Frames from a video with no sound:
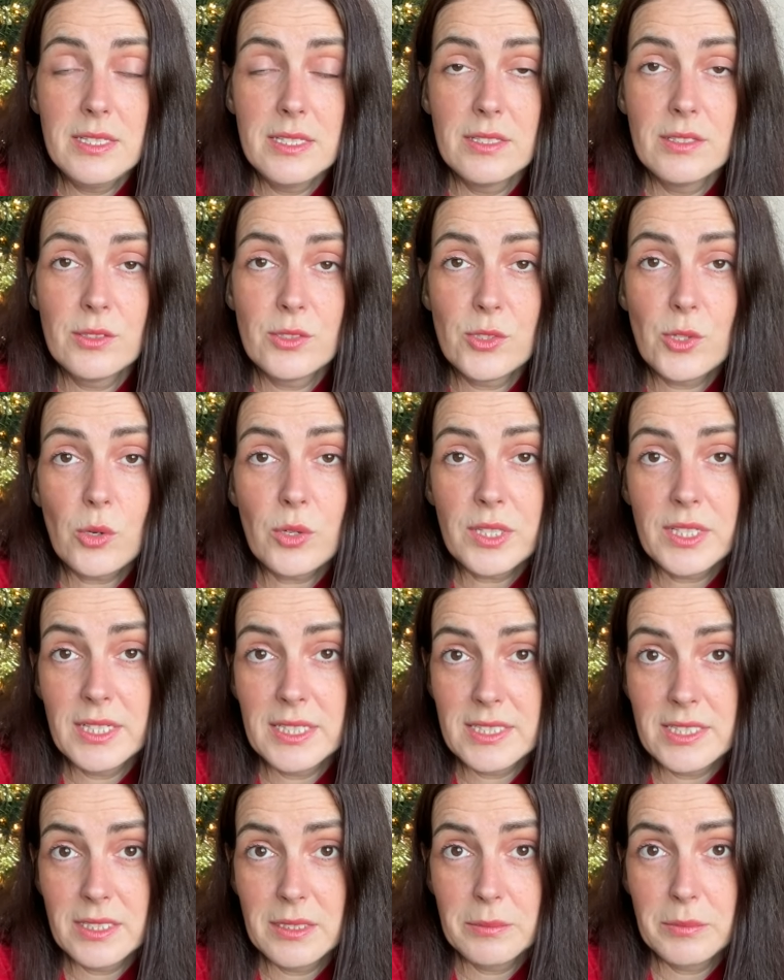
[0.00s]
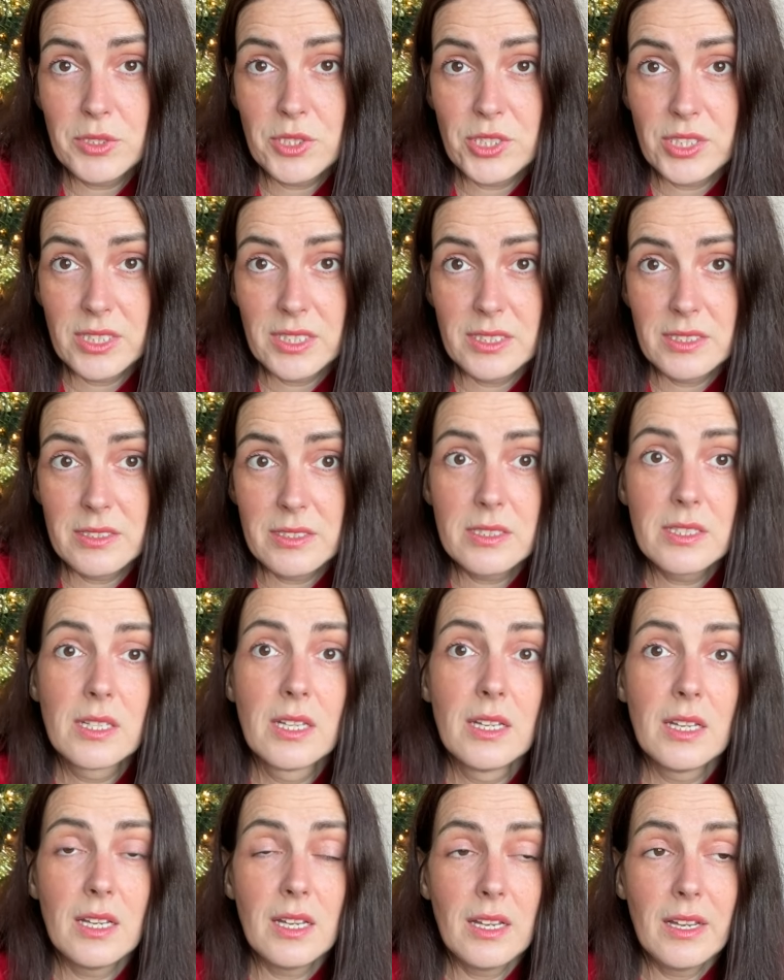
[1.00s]
sock knitting machines.
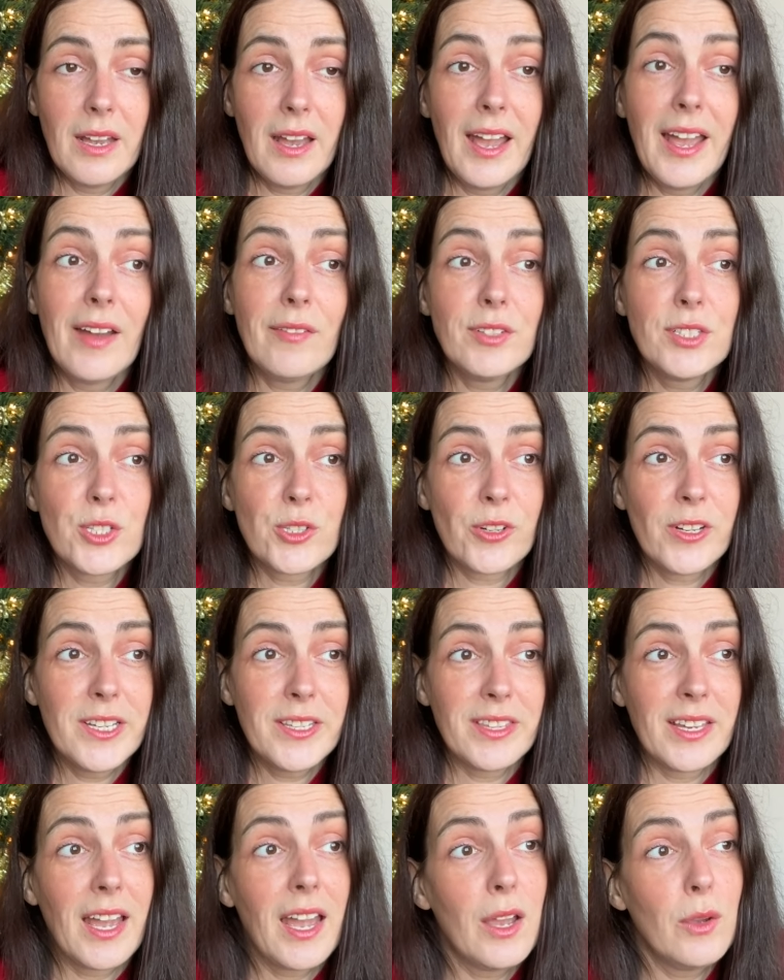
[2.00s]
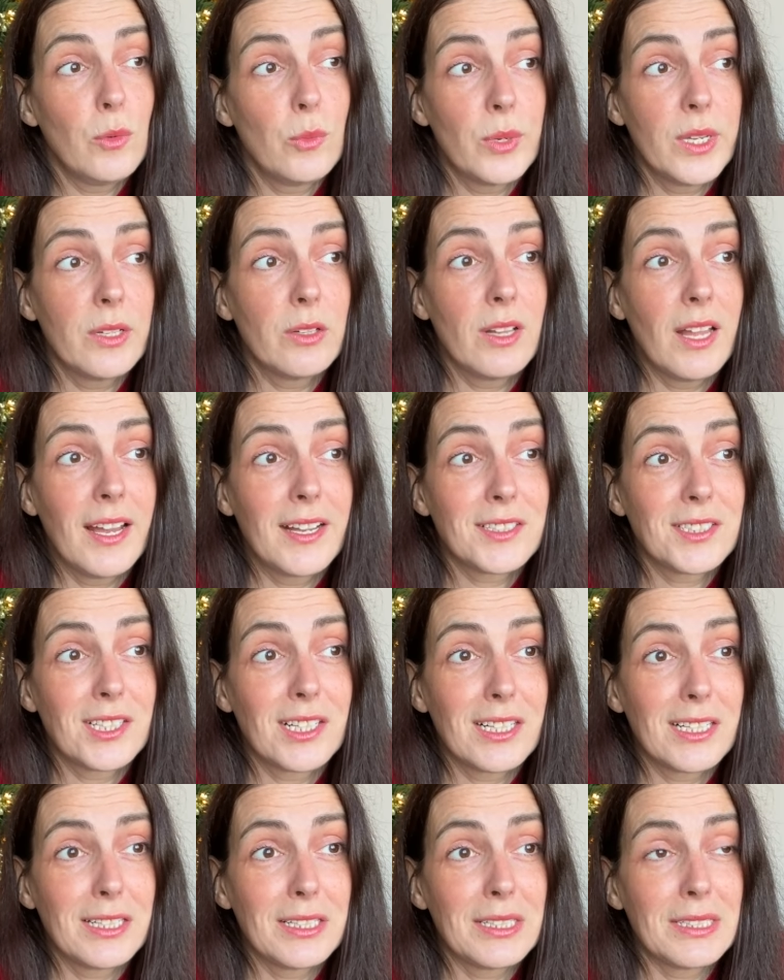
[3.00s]
I haven't tried that. I will
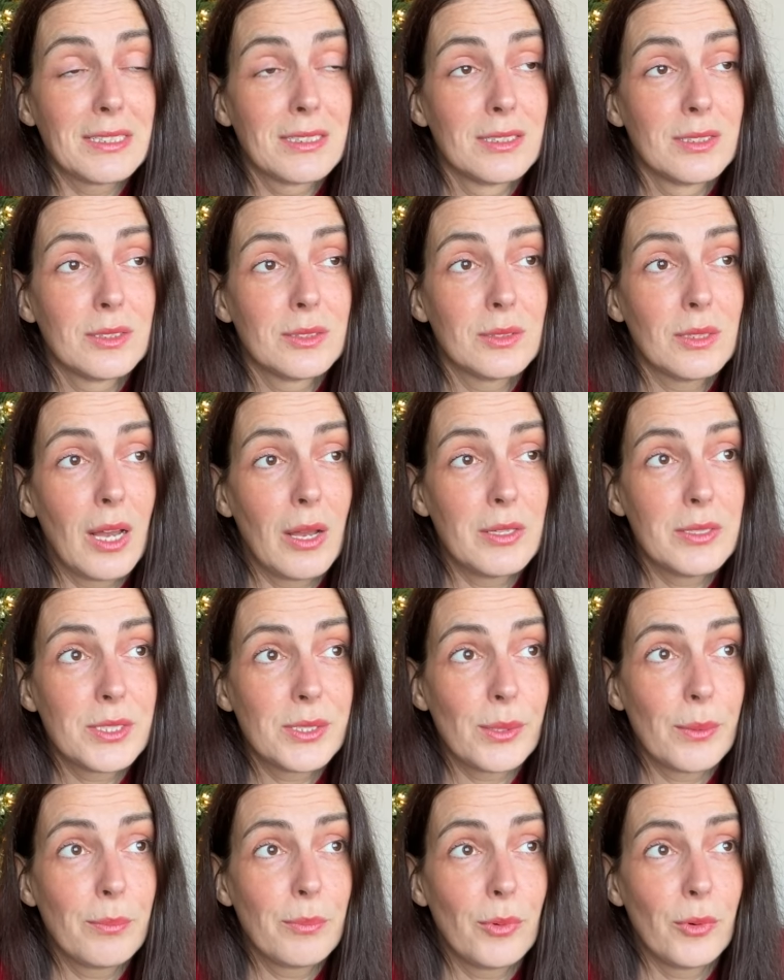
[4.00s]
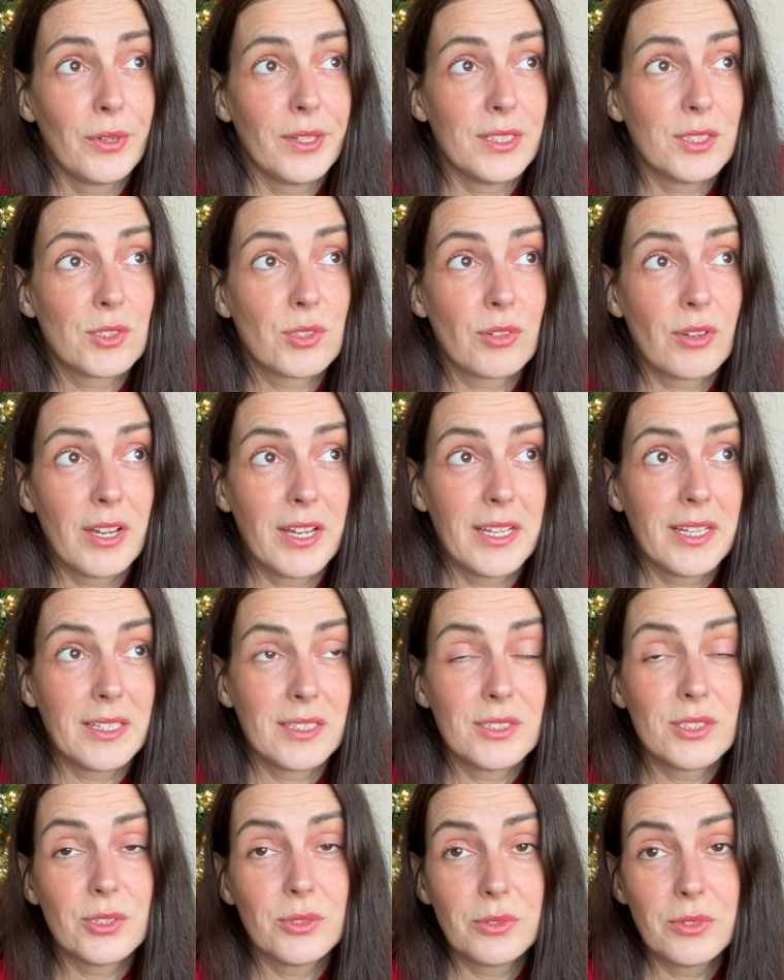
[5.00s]
actually at some point try
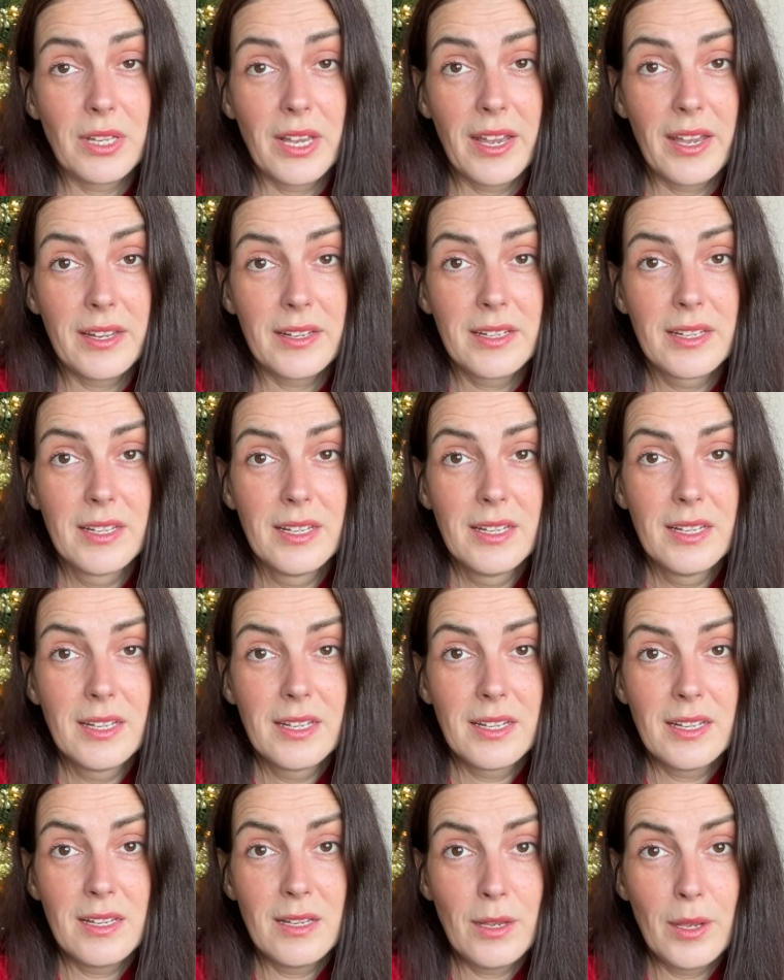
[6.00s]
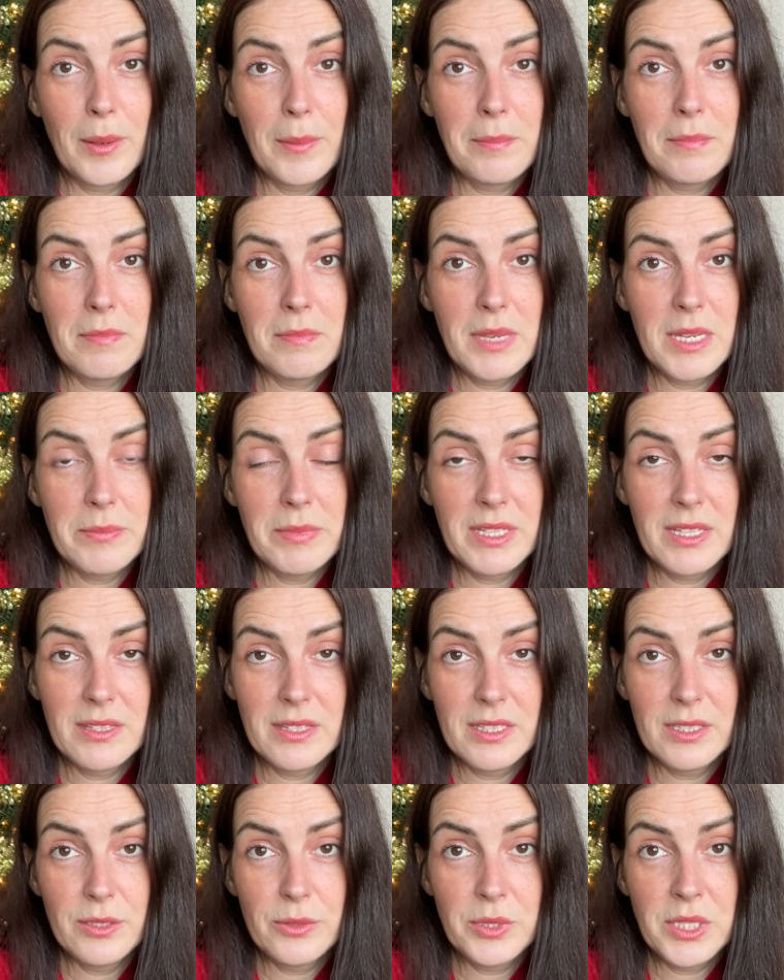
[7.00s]
and do that, maybe in the
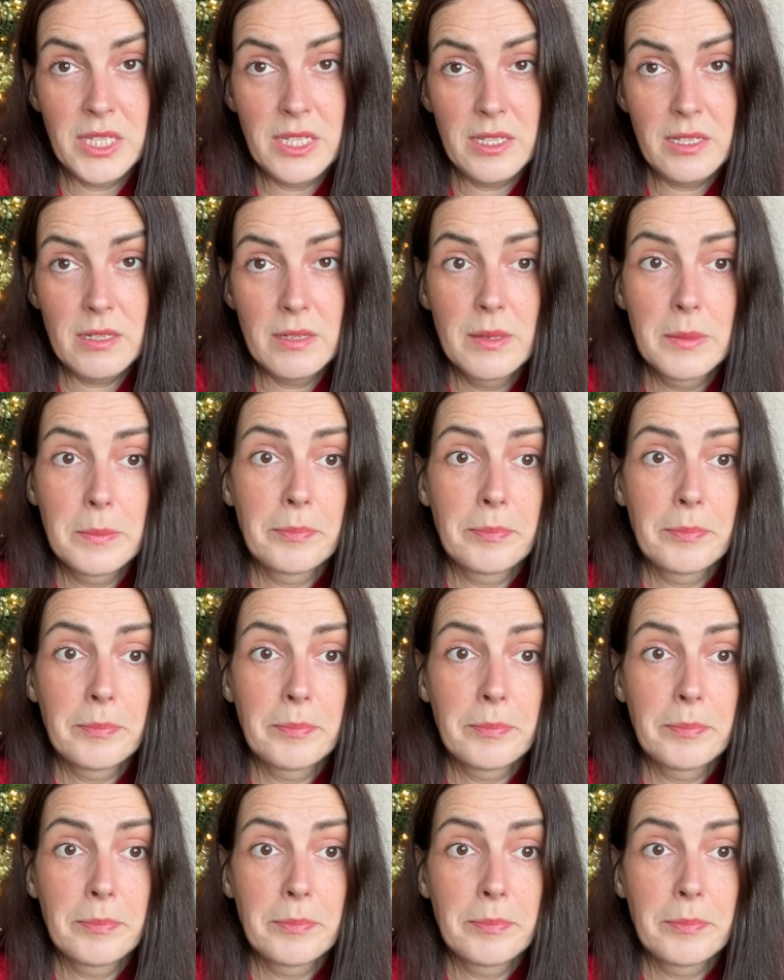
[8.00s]
new year.